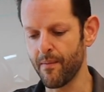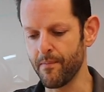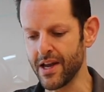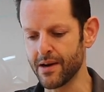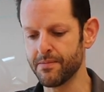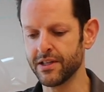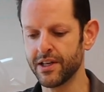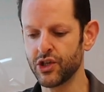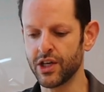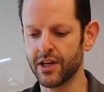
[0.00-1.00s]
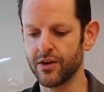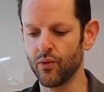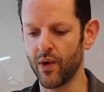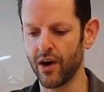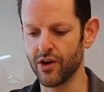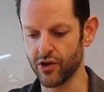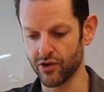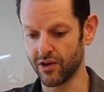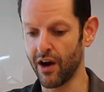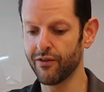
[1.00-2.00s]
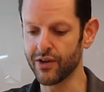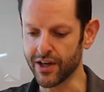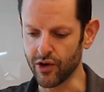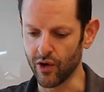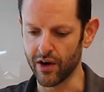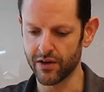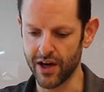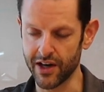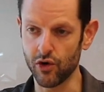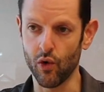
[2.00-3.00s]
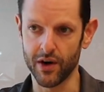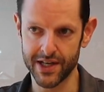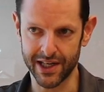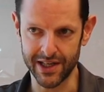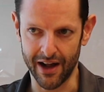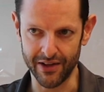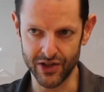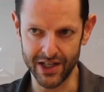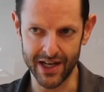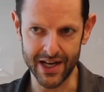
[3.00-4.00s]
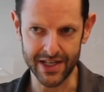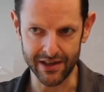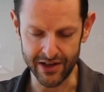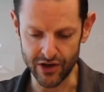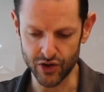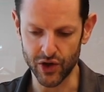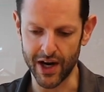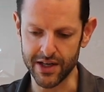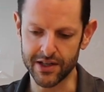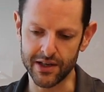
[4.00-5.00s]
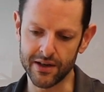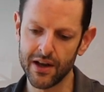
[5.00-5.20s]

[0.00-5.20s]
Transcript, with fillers: be in a position where you're covering your kind of core technology and ideally you're trying to